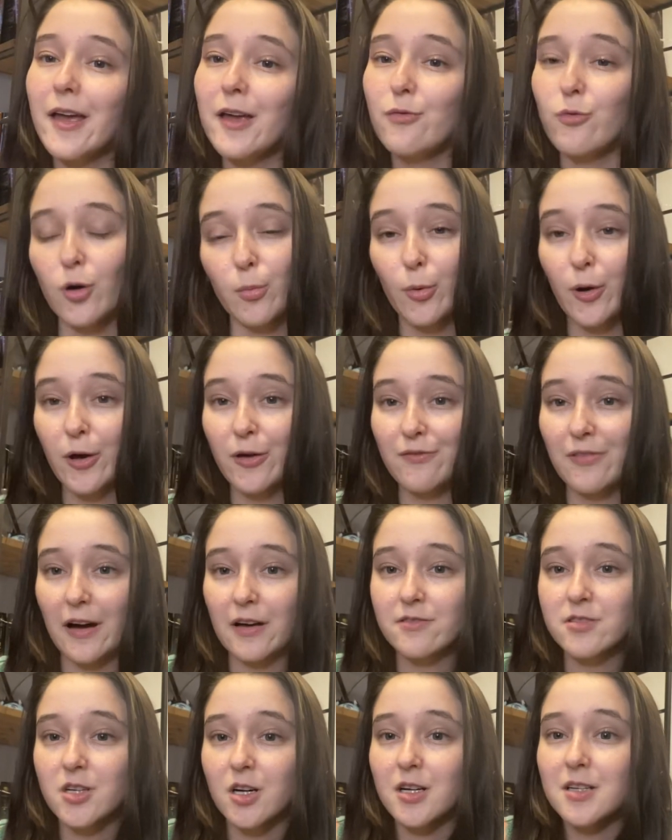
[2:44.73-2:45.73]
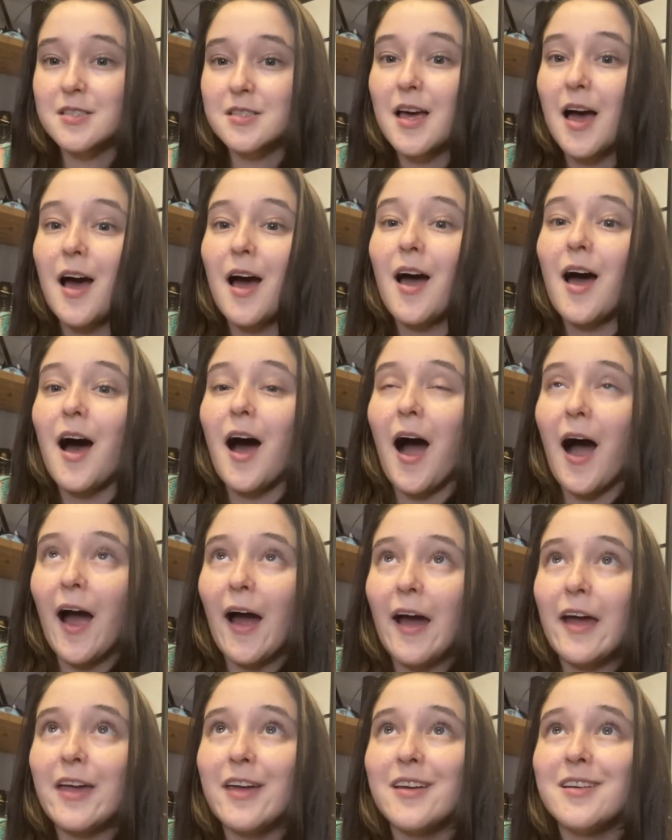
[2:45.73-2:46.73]
4.5 stars.
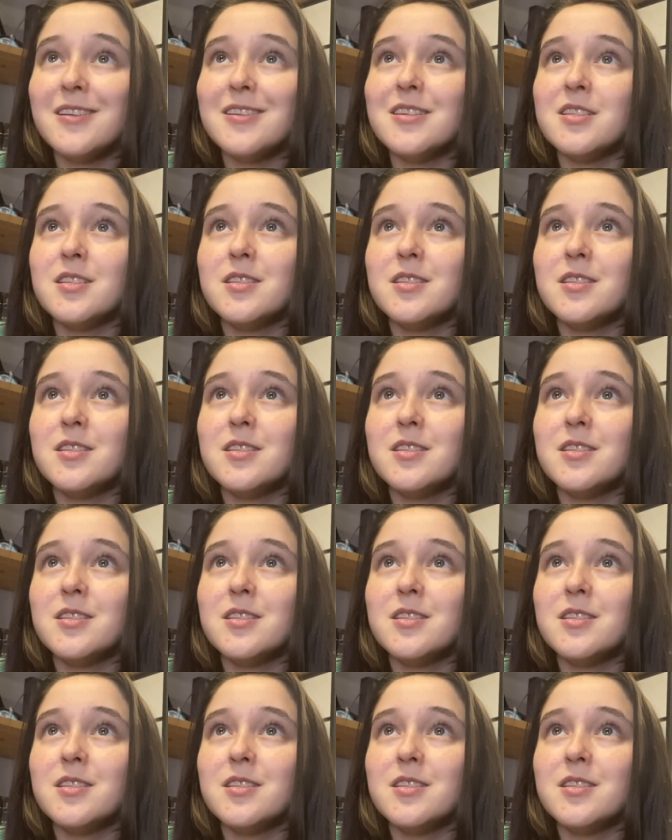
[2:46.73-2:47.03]
I